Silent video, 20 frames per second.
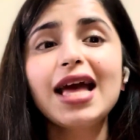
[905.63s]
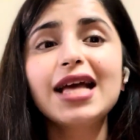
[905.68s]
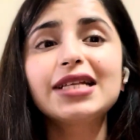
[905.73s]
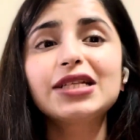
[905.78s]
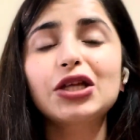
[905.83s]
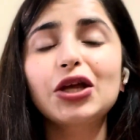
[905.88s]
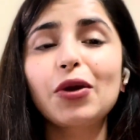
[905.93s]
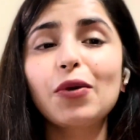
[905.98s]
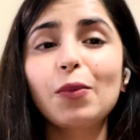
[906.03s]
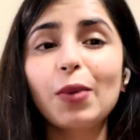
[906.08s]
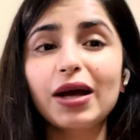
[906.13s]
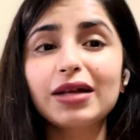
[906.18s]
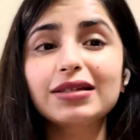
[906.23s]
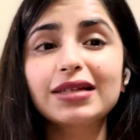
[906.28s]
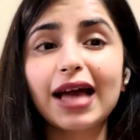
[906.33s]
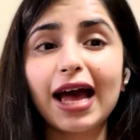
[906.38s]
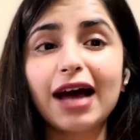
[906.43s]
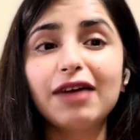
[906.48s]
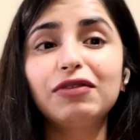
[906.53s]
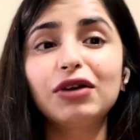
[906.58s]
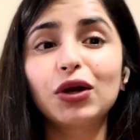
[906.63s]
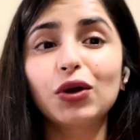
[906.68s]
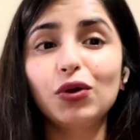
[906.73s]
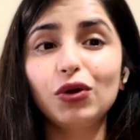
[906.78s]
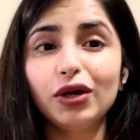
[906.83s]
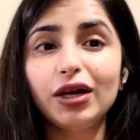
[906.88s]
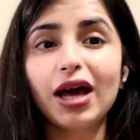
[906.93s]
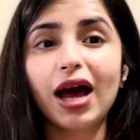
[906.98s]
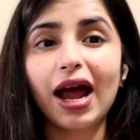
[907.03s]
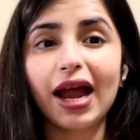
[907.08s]
So you must have a
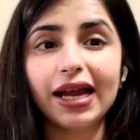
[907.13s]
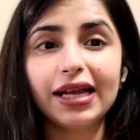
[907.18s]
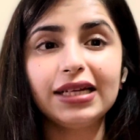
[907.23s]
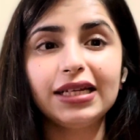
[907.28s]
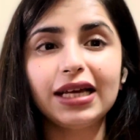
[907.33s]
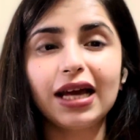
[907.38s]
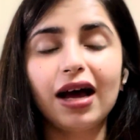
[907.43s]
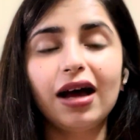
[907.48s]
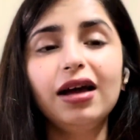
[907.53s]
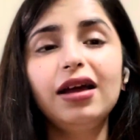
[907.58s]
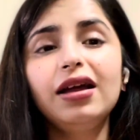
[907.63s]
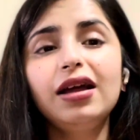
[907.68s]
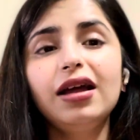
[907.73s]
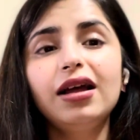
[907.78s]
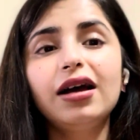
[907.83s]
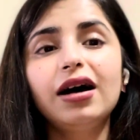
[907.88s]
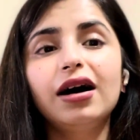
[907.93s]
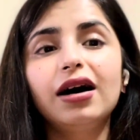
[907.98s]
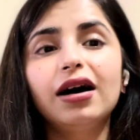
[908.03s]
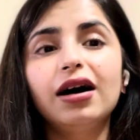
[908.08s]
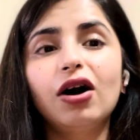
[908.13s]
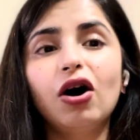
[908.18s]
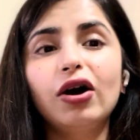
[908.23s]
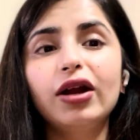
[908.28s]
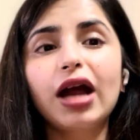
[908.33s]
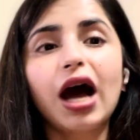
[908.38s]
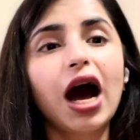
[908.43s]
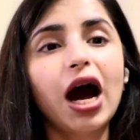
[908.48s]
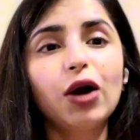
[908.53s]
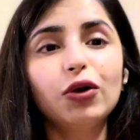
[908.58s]
good idea
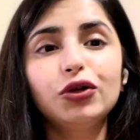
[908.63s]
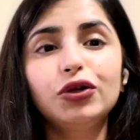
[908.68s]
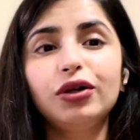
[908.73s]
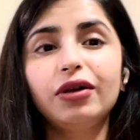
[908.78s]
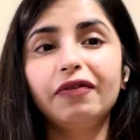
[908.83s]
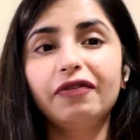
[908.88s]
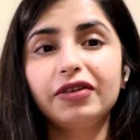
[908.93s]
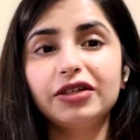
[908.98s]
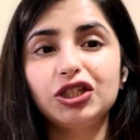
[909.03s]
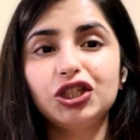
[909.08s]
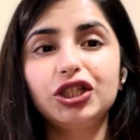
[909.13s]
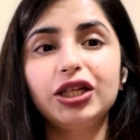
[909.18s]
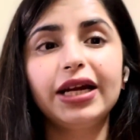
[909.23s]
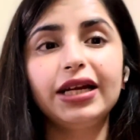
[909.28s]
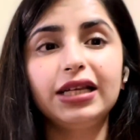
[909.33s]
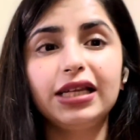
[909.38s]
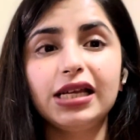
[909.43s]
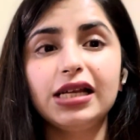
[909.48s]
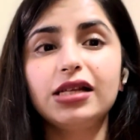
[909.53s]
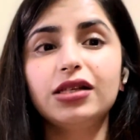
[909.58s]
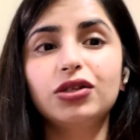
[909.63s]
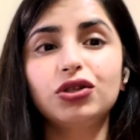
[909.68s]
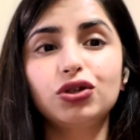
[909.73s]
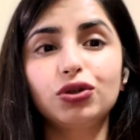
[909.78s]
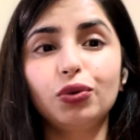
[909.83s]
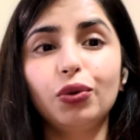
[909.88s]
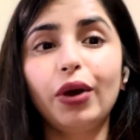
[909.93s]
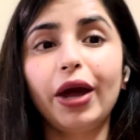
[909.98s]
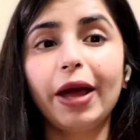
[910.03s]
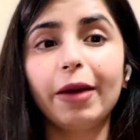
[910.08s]
on how to differentiate these
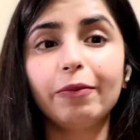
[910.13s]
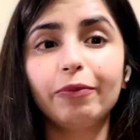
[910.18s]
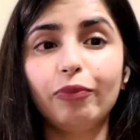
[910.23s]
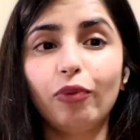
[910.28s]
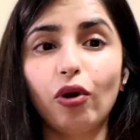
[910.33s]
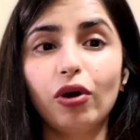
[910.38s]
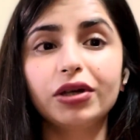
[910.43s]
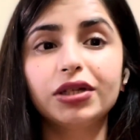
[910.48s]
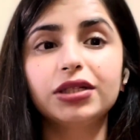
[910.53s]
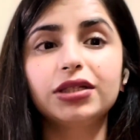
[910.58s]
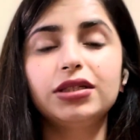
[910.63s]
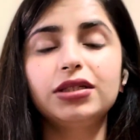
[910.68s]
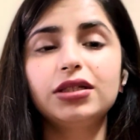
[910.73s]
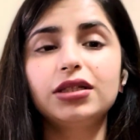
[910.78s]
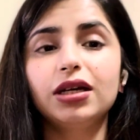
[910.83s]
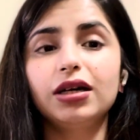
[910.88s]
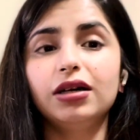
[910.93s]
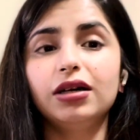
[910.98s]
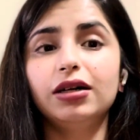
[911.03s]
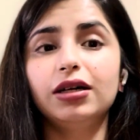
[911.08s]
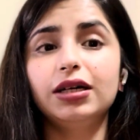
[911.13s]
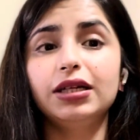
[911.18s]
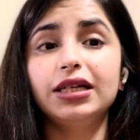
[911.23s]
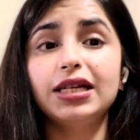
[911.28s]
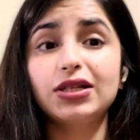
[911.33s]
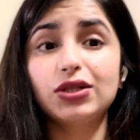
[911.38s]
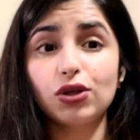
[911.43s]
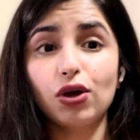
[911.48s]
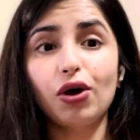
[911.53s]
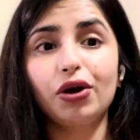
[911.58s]
two important
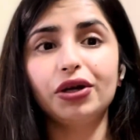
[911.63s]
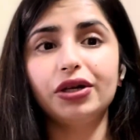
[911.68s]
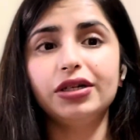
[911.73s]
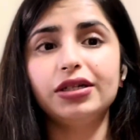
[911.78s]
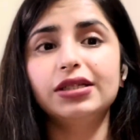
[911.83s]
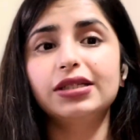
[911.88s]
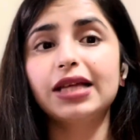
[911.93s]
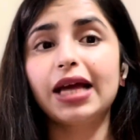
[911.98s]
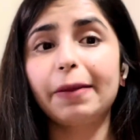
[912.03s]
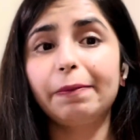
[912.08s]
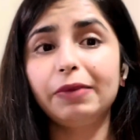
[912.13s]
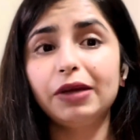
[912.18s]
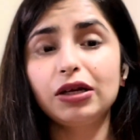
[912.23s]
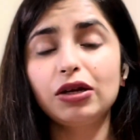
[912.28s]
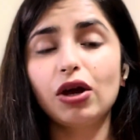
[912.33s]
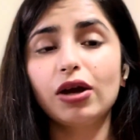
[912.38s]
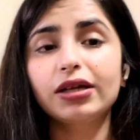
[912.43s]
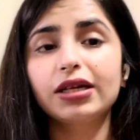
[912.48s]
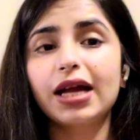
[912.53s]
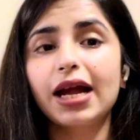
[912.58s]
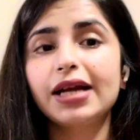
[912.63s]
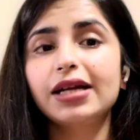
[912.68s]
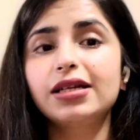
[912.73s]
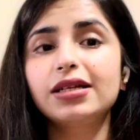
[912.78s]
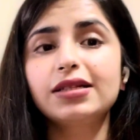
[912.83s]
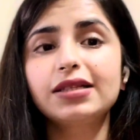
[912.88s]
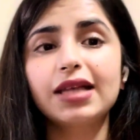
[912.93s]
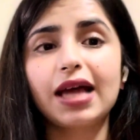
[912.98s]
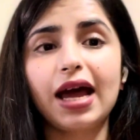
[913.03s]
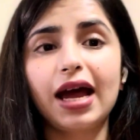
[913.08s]
disorders,
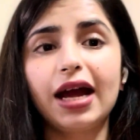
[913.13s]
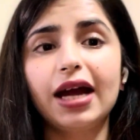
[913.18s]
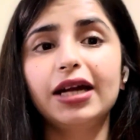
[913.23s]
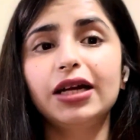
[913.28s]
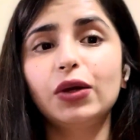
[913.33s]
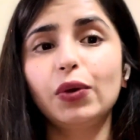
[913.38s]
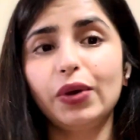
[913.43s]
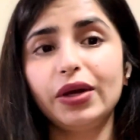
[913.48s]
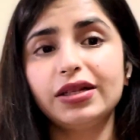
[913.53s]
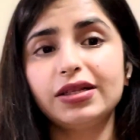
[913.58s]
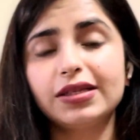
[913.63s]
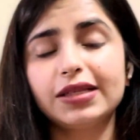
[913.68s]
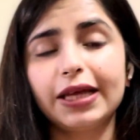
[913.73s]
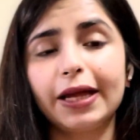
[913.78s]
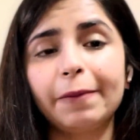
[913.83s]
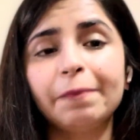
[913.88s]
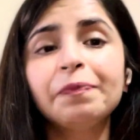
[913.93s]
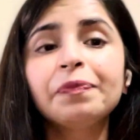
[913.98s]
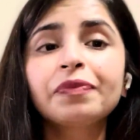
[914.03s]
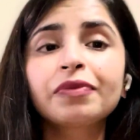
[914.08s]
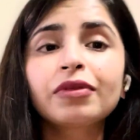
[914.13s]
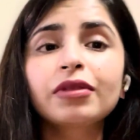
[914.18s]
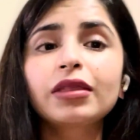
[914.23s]
epiglottitis and quinsy.